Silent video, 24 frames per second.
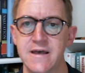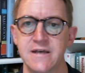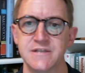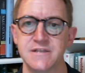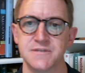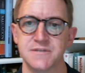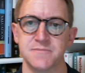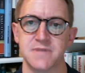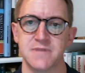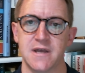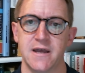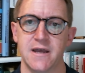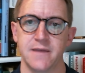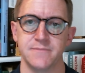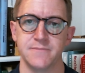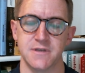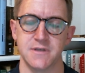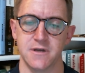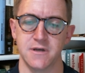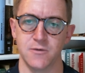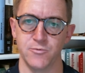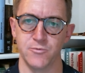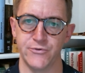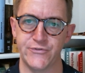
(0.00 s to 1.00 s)

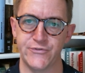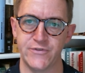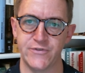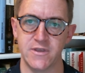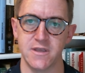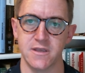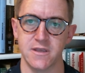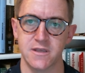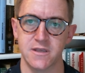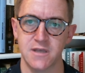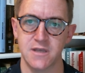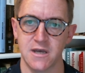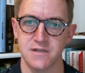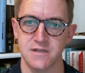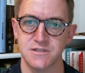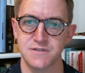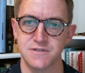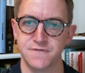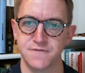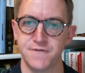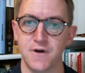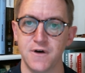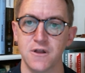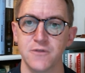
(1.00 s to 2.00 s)
Sometimes we'll see
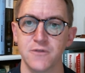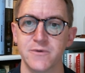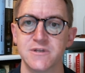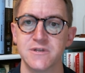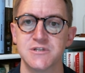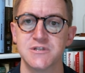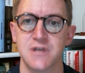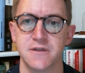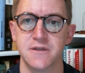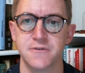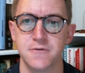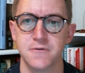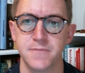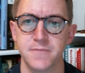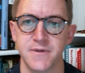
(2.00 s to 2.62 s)
cuts follow each other,